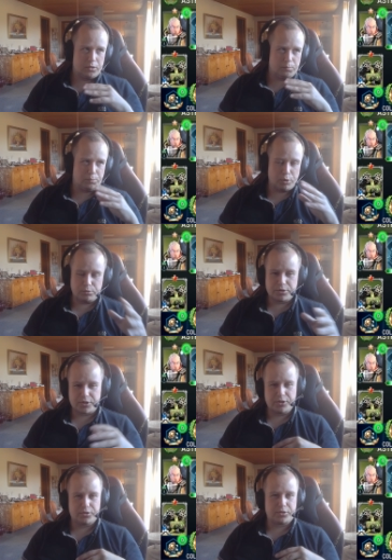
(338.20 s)

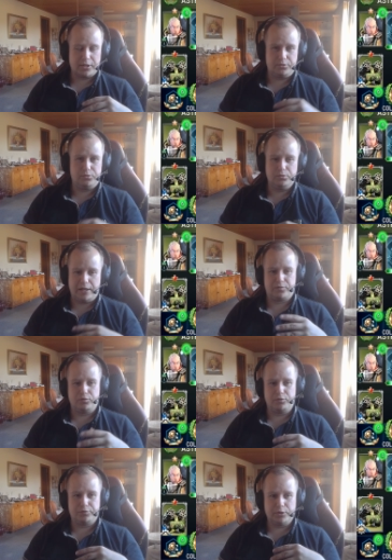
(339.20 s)
bonuses that you have to
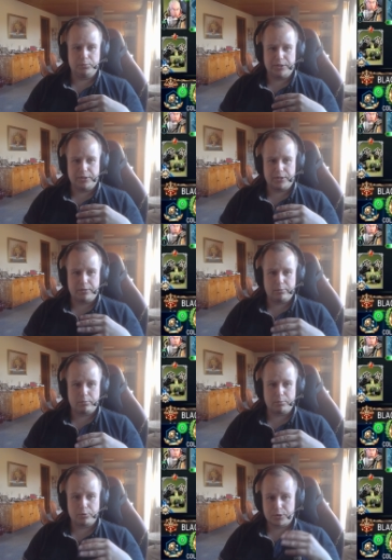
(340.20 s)
fulfill where not
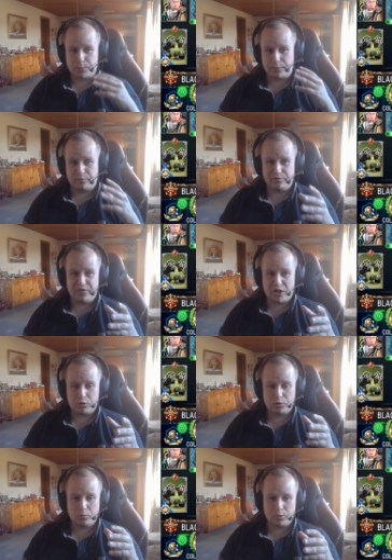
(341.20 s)
everyone works, but
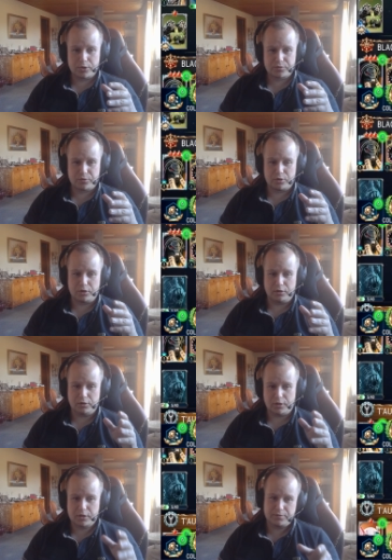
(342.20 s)
Varro works for a
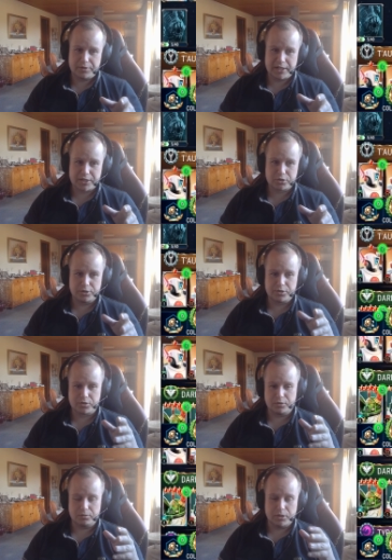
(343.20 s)
lot of it actually,
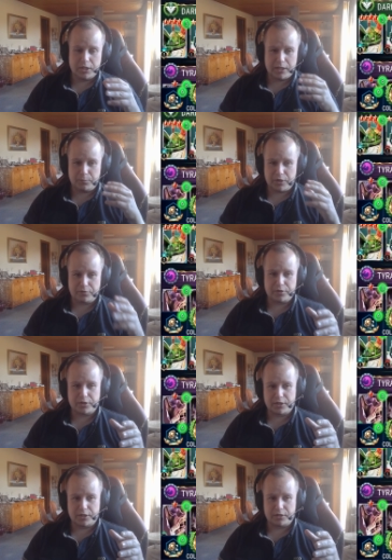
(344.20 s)
so I'm definitely
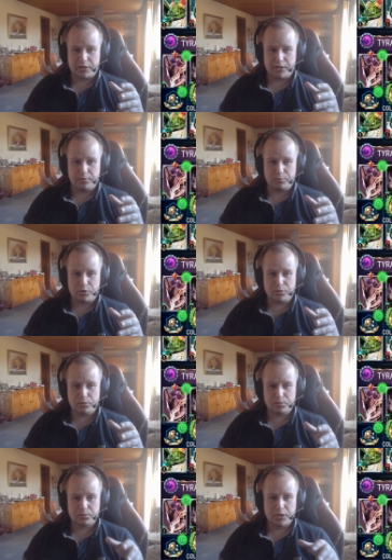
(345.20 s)
gonna get him
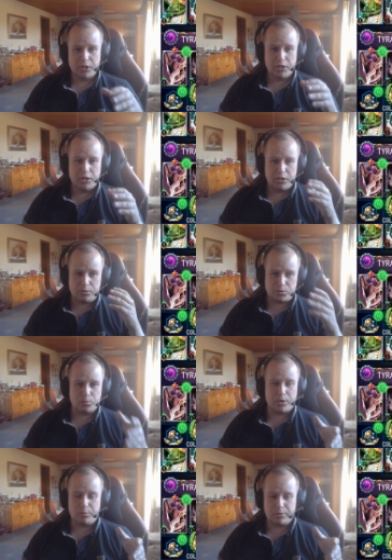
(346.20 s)
gold. Also
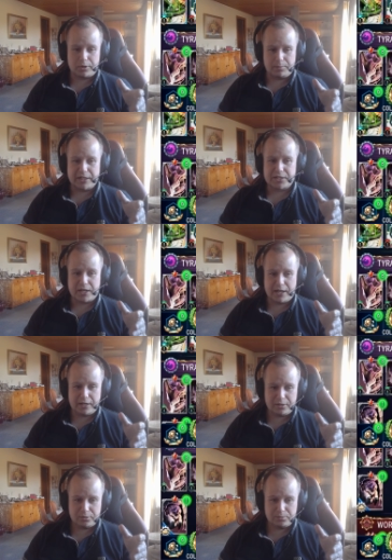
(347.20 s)
want to work on my
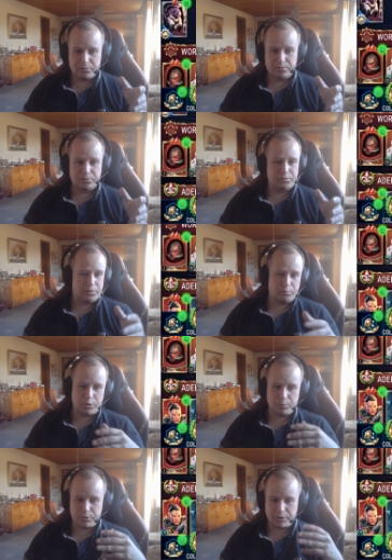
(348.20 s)
Tau, want
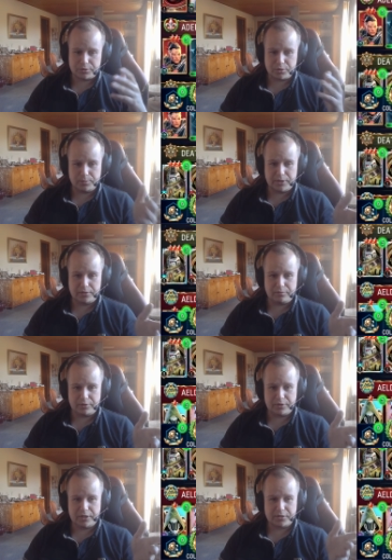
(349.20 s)
to work on so many different
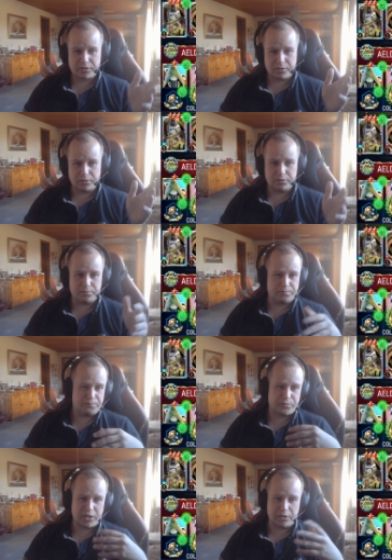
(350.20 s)
things
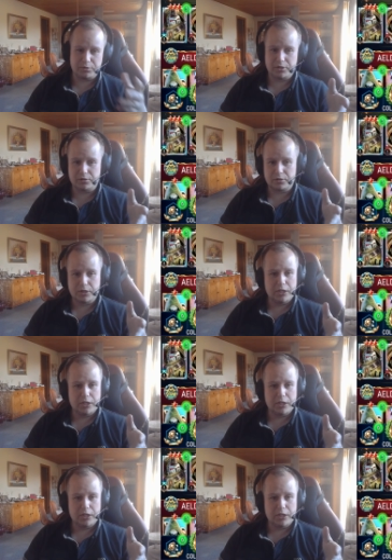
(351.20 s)
down here.